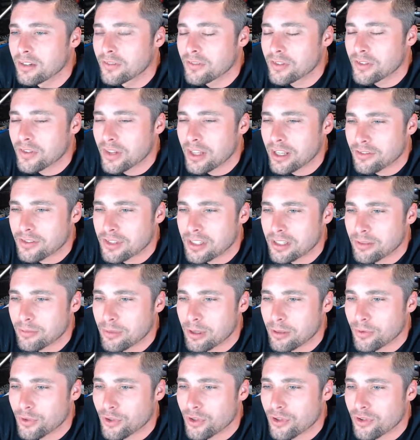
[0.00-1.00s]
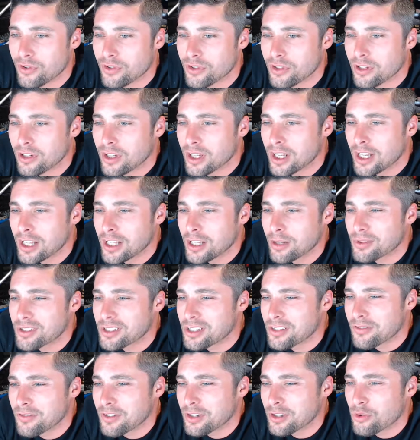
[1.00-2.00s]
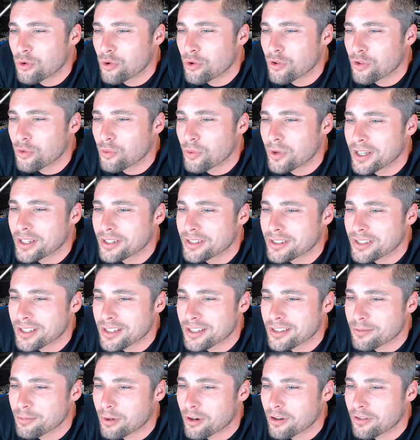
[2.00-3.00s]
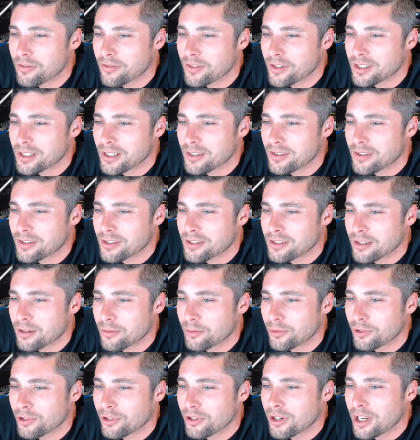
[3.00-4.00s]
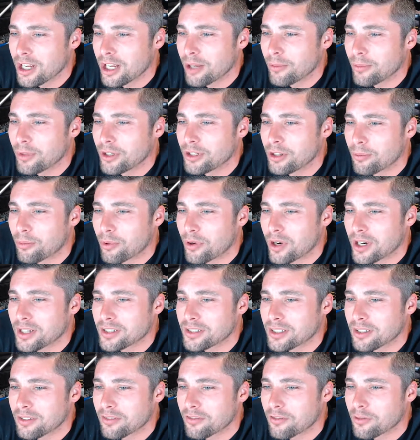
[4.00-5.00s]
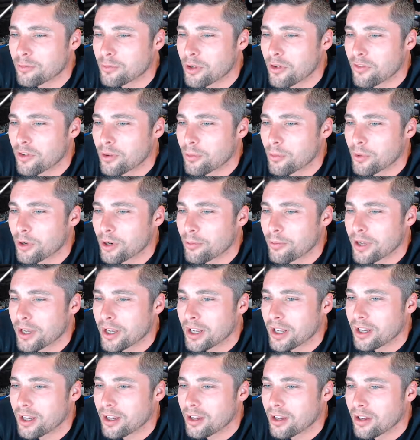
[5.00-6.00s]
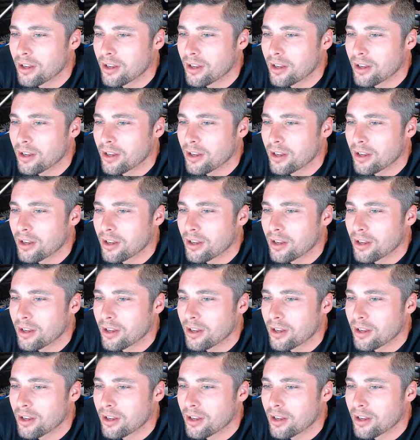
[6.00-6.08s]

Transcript: I think I've seen people use it. The Pacific Northwest is perfect in the summer, but depressing from November to May.